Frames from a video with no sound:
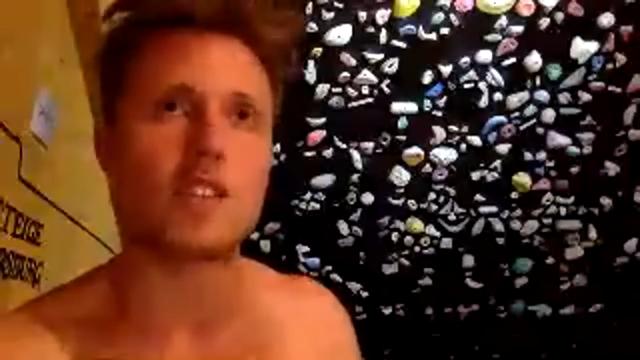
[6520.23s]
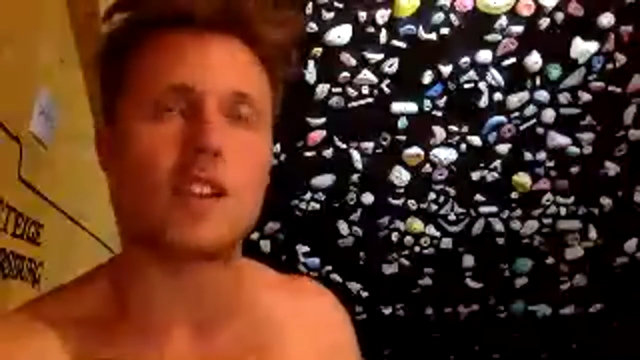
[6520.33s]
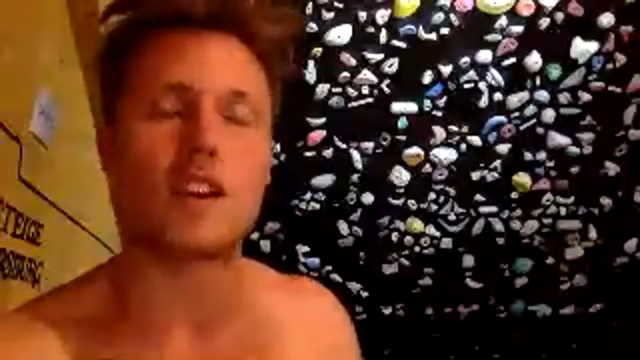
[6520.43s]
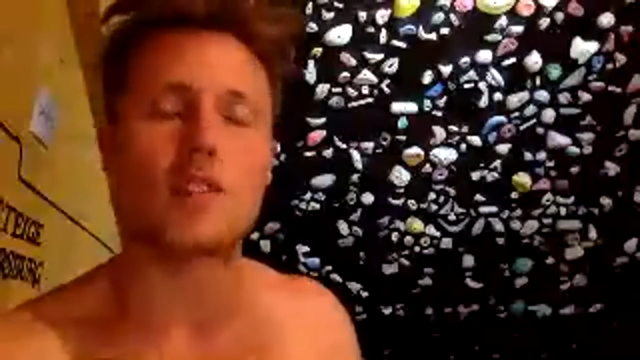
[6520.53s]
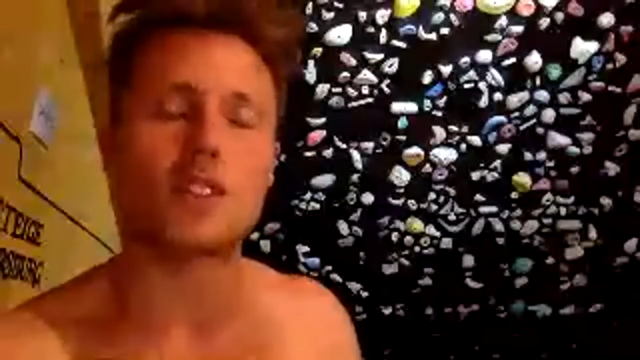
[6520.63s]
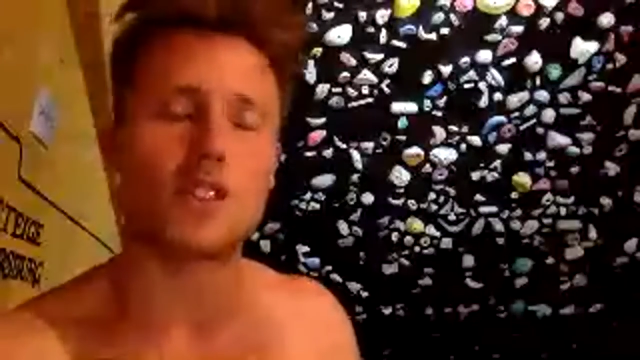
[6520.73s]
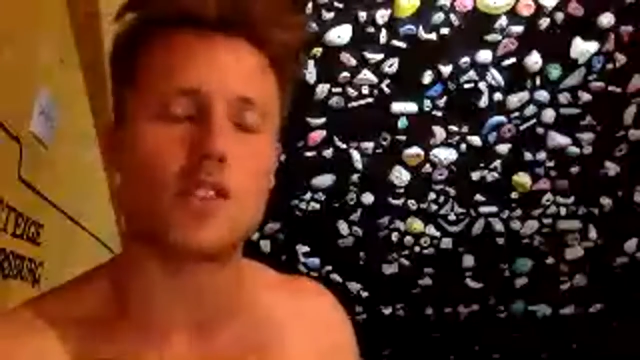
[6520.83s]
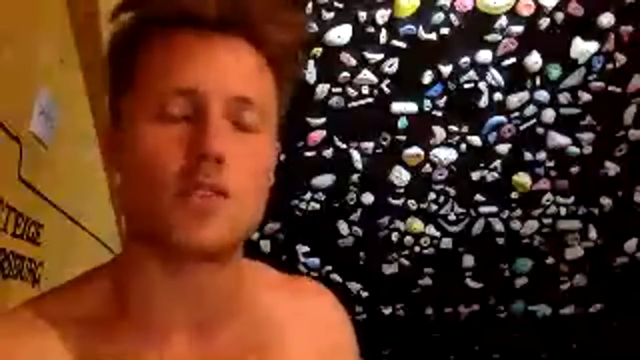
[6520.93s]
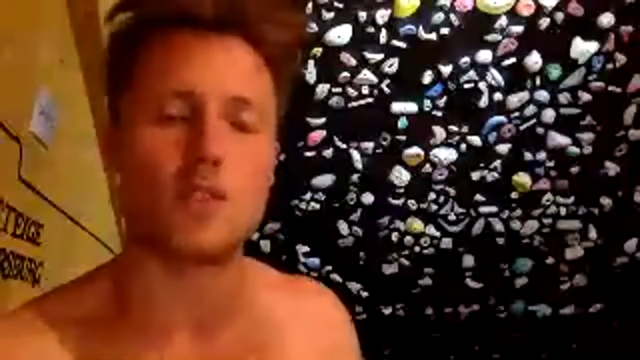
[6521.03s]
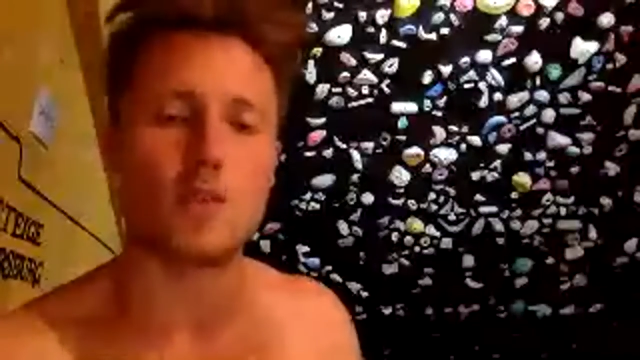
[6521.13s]
and after
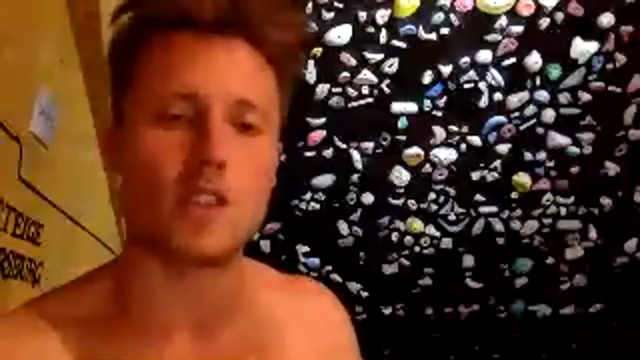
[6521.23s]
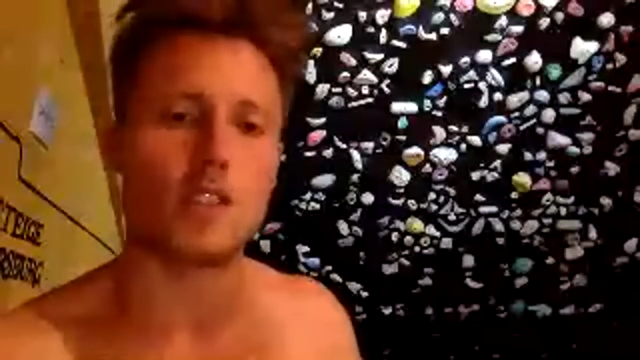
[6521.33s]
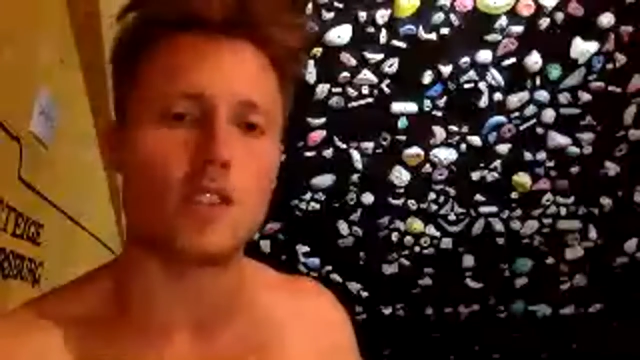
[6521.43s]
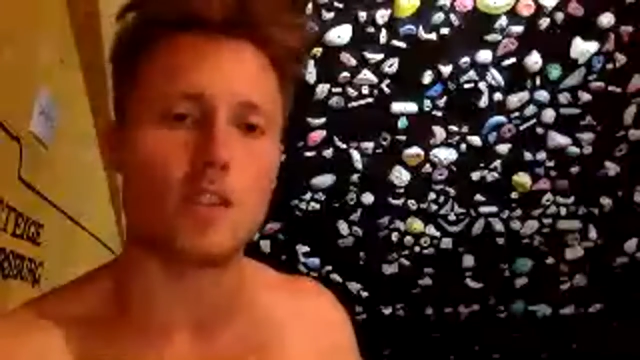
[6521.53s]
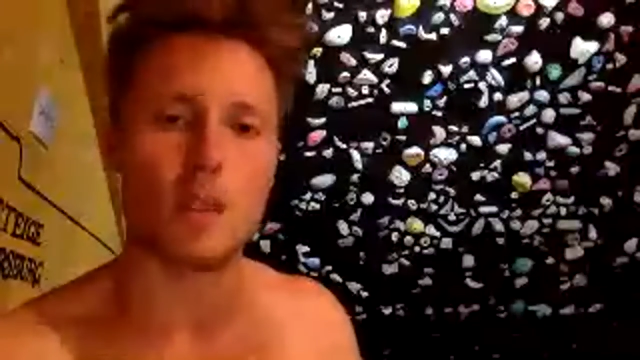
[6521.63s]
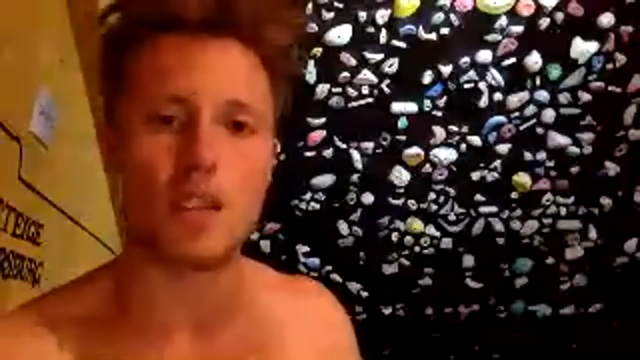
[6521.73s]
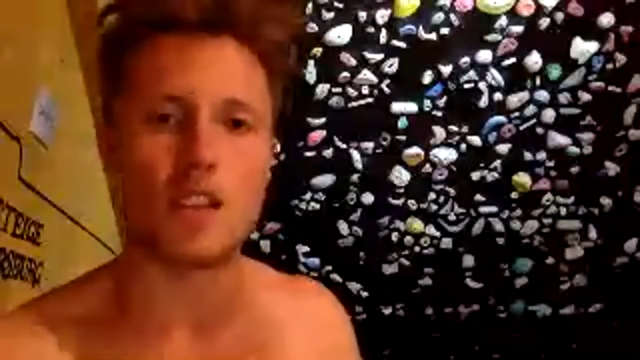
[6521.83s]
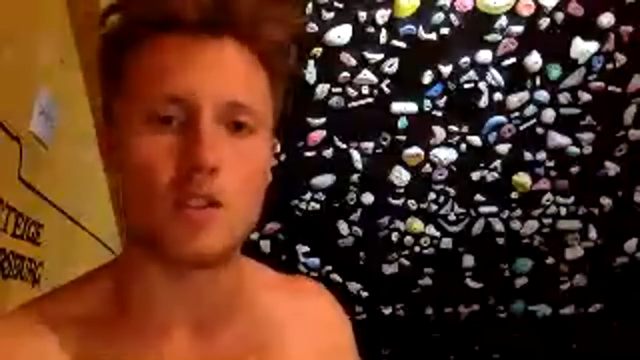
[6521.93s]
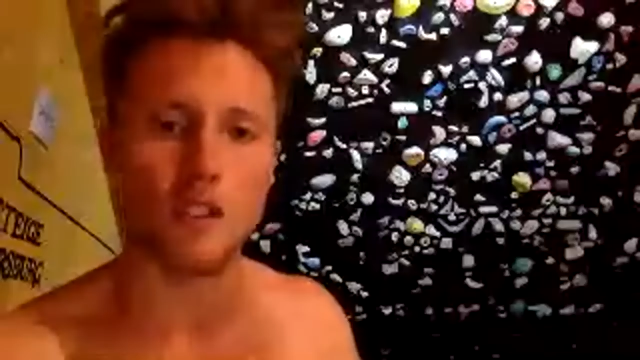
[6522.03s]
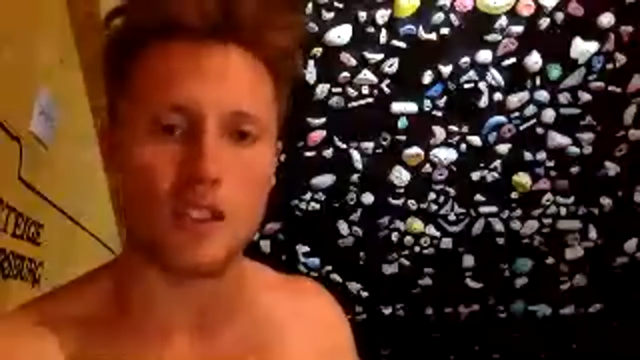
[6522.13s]
these 3 weeks, you're going to be
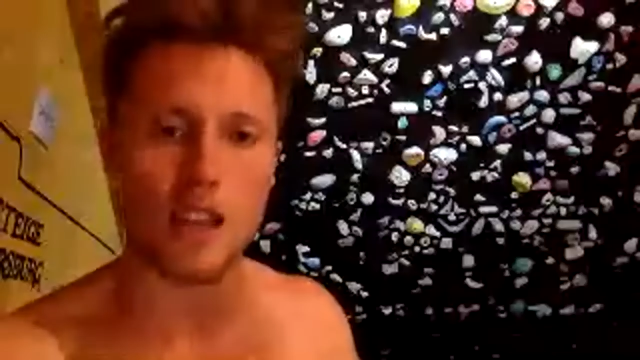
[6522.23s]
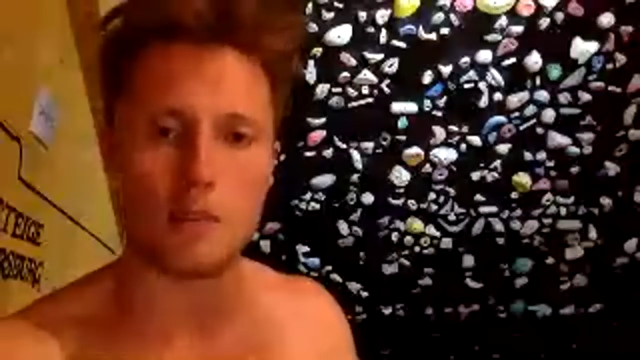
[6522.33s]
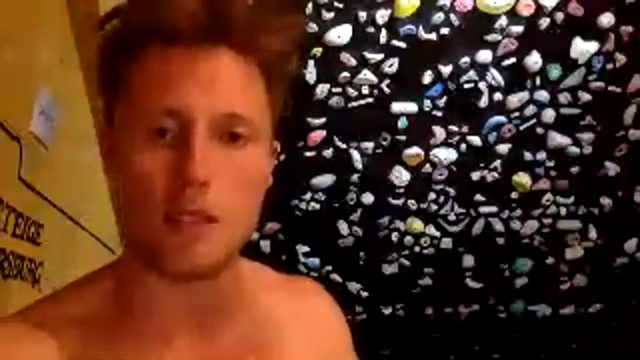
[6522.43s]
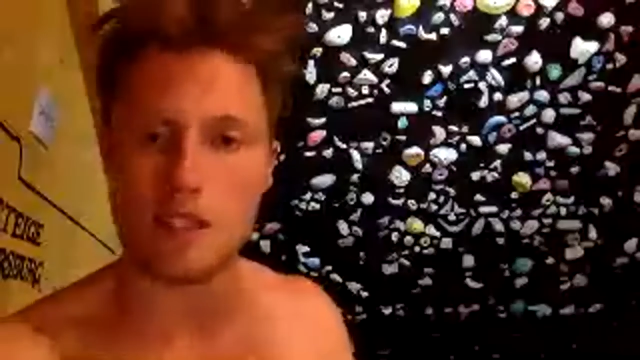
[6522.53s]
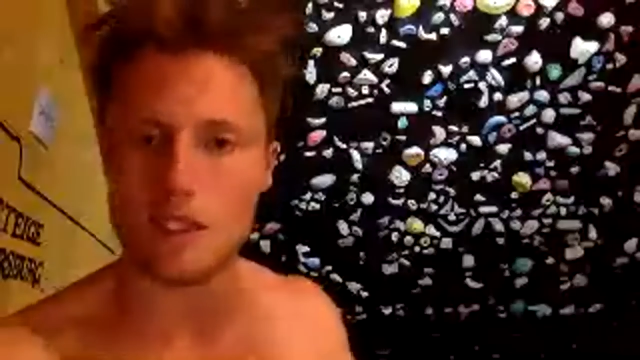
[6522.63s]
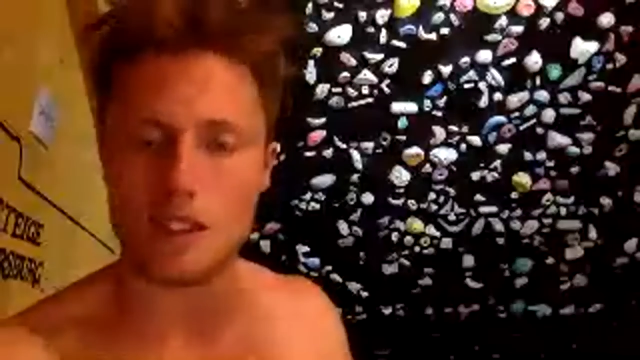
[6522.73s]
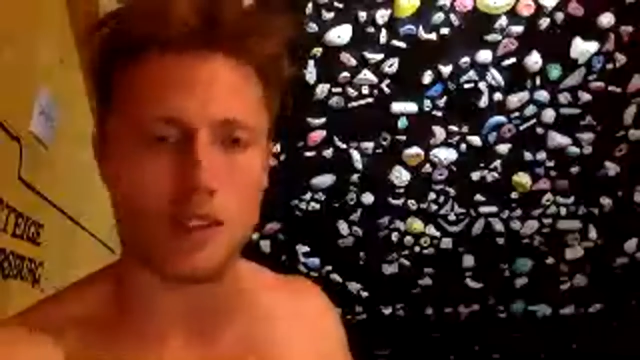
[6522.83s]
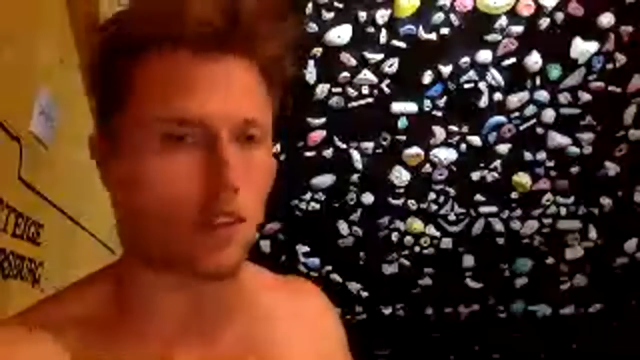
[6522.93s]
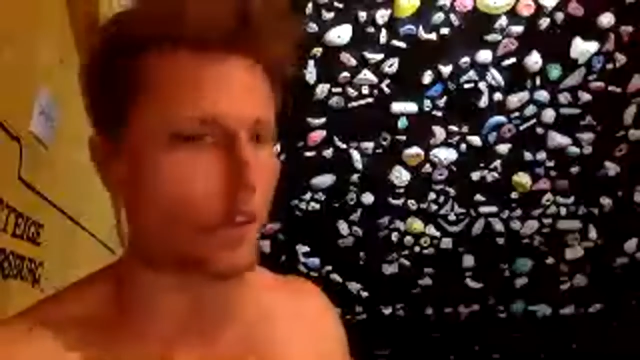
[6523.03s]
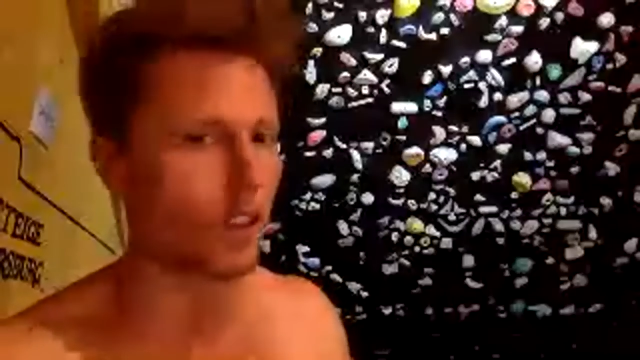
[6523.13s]
keto adapted, and then
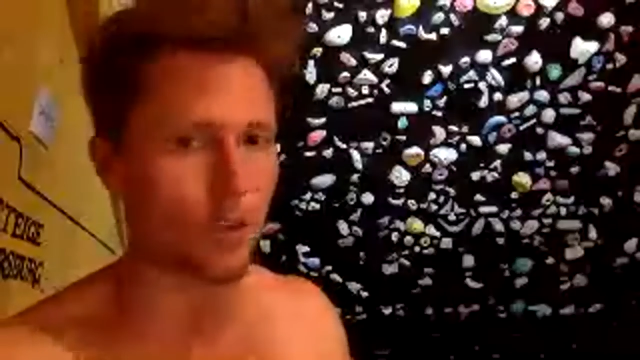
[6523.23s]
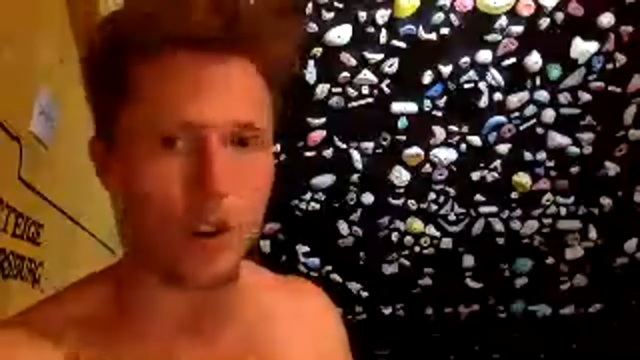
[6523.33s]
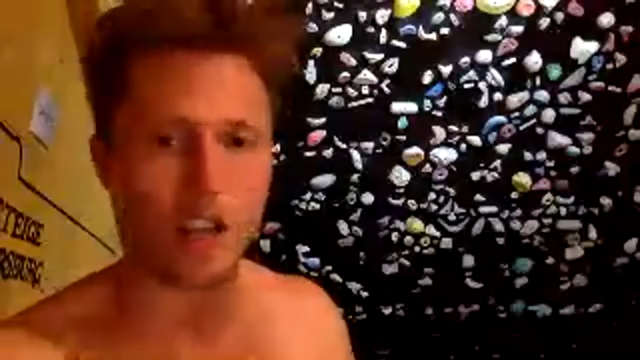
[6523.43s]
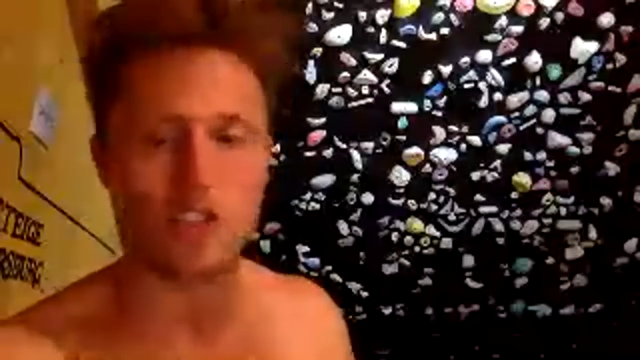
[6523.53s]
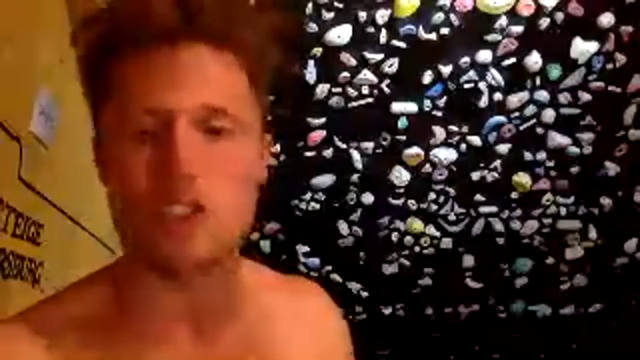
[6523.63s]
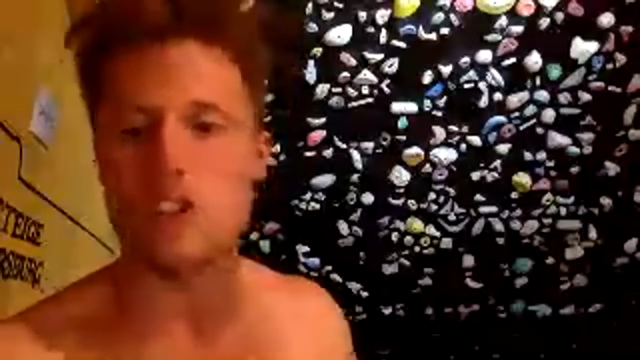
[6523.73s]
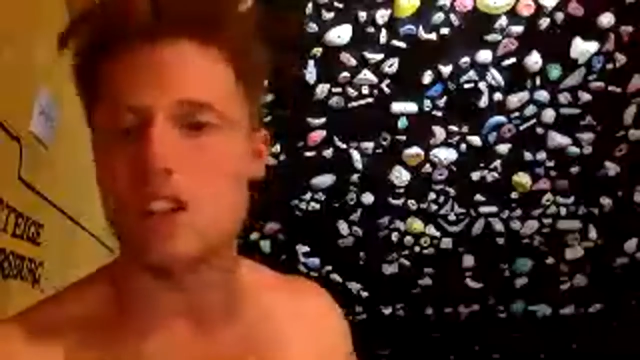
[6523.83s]
you're going to crush.